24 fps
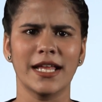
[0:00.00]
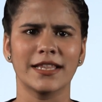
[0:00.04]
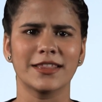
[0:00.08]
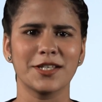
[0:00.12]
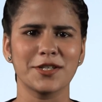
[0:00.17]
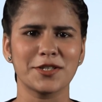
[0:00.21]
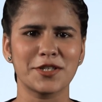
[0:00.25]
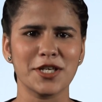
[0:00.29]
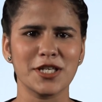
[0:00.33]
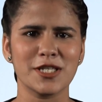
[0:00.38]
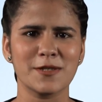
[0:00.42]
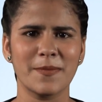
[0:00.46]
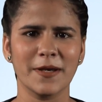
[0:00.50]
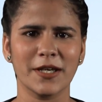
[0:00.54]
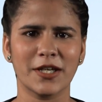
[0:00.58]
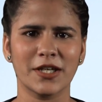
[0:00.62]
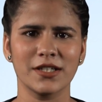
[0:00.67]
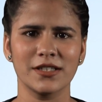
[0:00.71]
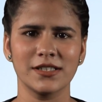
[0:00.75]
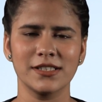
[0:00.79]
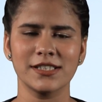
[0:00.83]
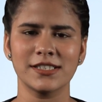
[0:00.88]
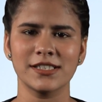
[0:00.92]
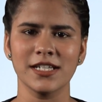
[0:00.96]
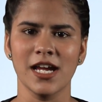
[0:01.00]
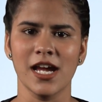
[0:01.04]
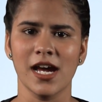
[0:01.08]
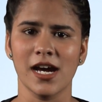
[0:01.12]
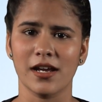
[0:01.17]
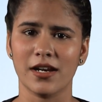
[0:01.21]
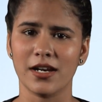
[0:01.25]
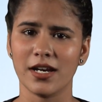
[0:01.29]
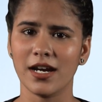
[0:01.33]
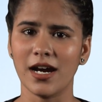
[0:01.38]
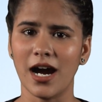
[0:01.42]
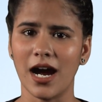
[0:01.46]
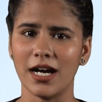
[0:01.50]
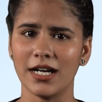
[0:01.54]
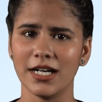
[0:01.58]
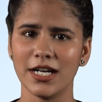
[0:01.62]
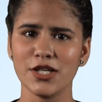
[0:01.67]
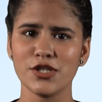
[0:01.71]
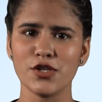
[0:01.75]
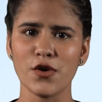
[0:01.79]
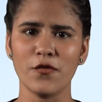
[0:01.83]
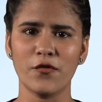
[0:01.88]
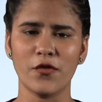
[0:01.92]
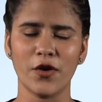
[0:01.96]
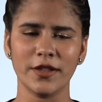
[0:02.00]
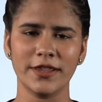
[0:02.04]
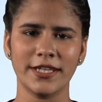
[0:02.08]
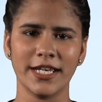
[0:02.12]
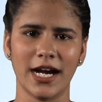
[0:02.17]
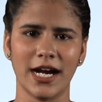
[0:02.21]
This is because regardless of what